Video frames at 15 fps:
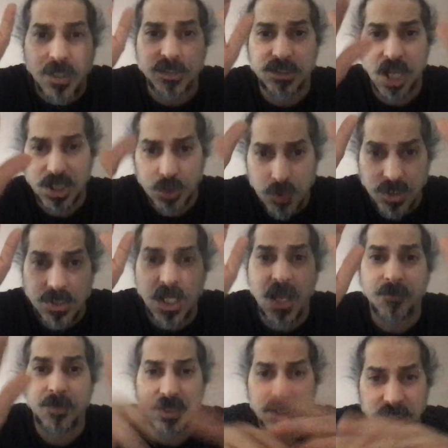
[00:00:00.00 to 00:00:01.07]
and sexual
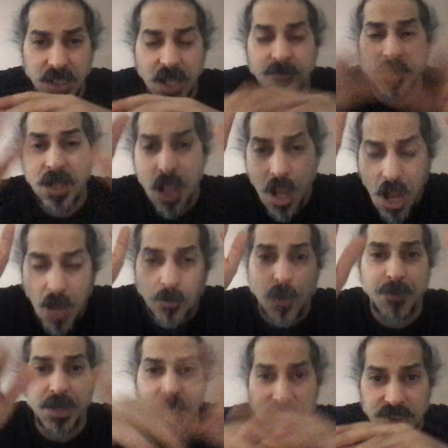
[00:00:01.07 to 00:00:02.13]
slavery and slavery and
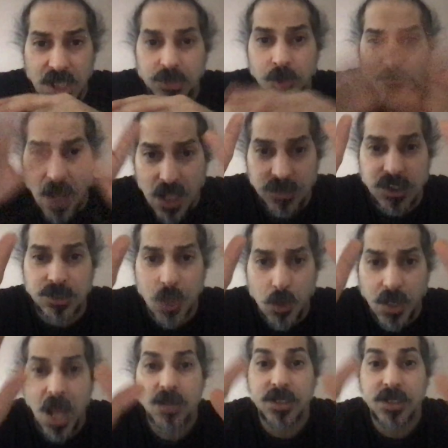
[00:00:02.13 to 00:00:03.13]
repeated sexual violence is okay.